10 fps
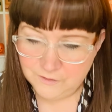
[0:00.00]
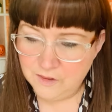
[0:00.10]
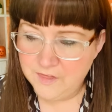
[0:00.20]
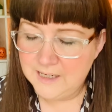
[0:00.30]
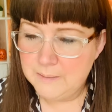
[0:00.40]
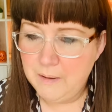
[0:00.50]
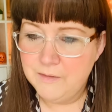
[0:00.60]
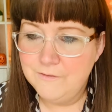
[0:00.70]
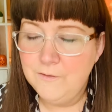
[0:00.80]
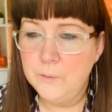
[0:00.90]
you think about
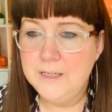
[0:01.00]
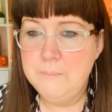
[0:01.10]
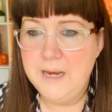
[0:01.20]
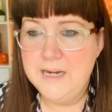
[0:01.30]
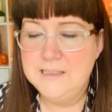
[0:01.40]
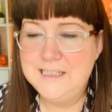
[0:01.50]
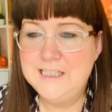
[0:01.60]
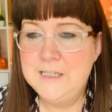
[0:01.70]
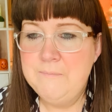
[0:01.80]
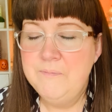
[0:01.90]
the foggy
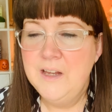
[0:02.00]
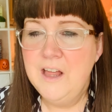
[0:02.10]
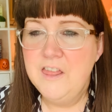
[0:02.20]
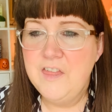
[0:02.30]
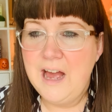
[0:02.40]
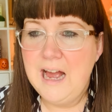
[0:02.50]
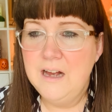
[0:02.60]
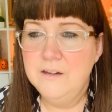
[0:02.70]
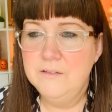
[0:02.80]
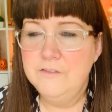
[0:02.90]
mist, that
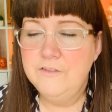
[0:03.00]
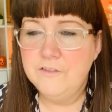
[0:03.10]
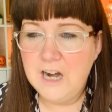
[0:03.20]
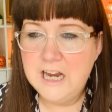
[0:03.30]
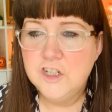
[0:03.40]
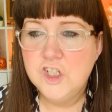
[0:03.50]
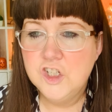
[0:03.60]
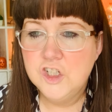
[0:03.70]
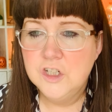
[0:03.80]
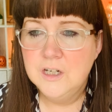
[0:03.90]

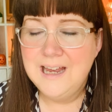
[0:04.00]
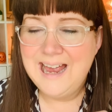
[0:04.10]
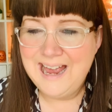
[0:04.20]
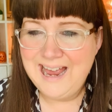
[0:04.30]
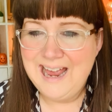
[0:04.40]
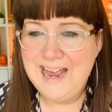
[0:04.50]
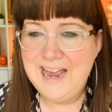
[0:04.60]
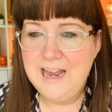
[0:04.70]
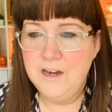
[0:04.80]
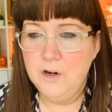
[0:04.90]
fresh
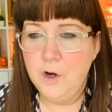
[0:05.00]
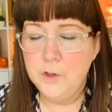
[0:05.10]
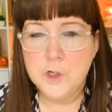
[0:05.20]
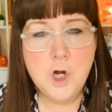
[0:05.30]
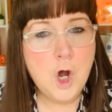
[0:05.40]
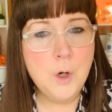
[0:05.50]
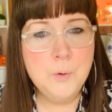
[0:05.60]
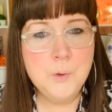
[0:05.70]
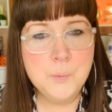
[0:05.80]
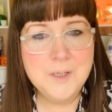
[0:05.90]
air on a
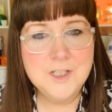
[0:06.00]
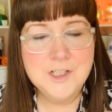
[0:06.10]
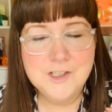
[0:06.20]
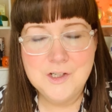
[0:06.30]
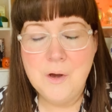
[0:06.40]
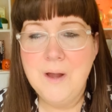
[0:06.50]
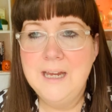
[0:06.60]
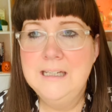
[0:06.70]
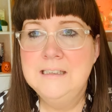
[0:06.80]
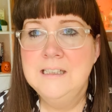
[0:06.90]
cold winter's
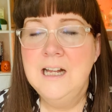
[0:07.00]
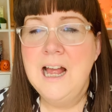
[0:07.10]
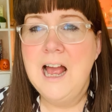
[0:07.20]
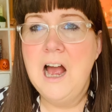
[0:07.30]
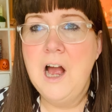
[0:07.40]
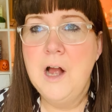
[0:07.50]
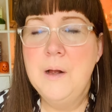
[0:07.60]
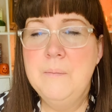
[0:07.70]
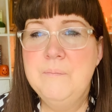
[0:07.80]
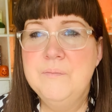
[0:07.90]
night,
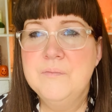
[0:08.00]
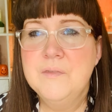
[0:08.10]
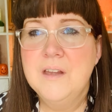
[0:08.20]
and